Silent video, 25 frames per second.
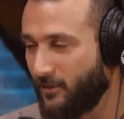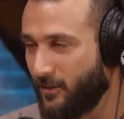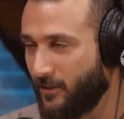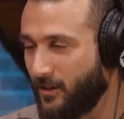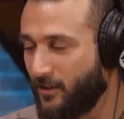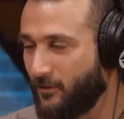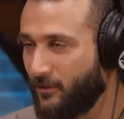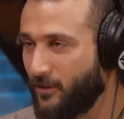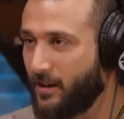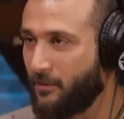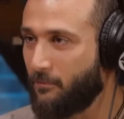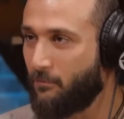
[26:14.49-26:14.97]
Or
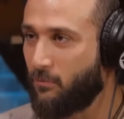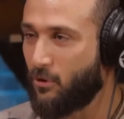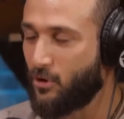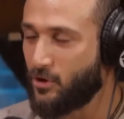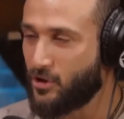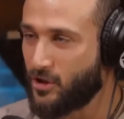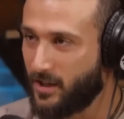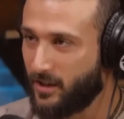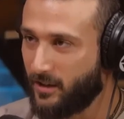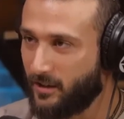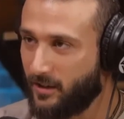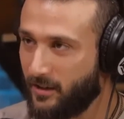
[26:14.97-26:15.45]
what if we can
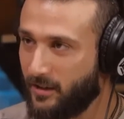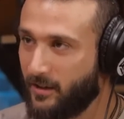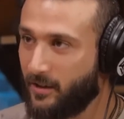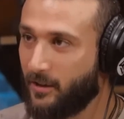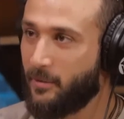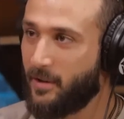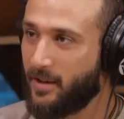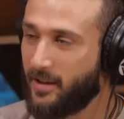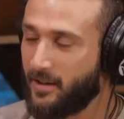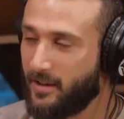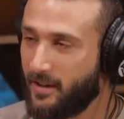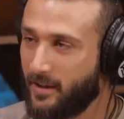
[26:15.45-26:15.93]
push it a
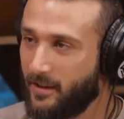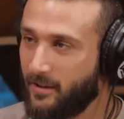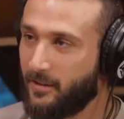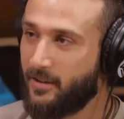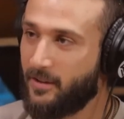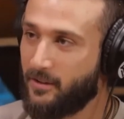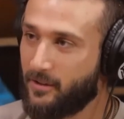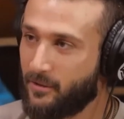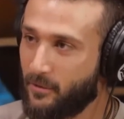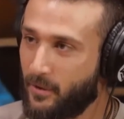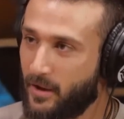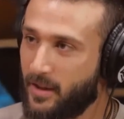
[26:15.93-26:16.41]
little bit
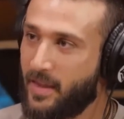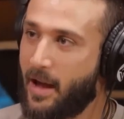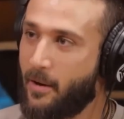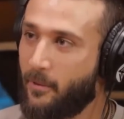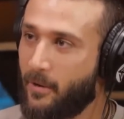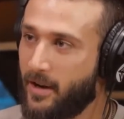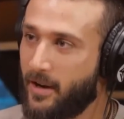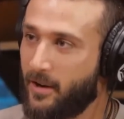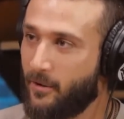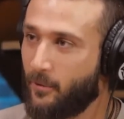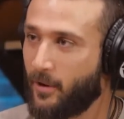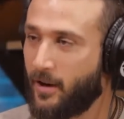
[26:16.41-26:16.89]
near this way,
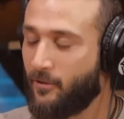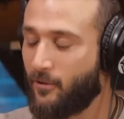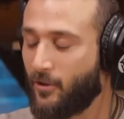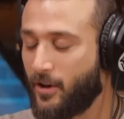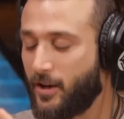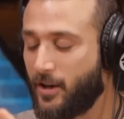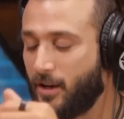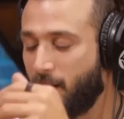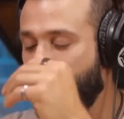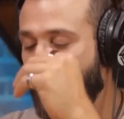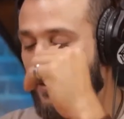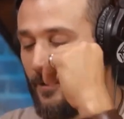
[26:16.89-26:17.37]
that way, or
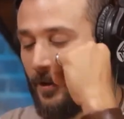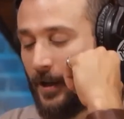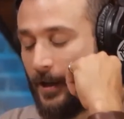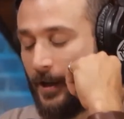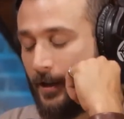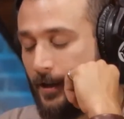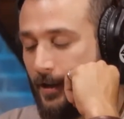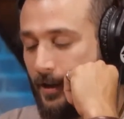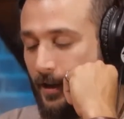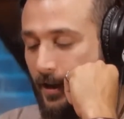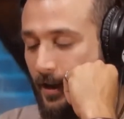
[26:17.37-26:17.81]
whatever, you know?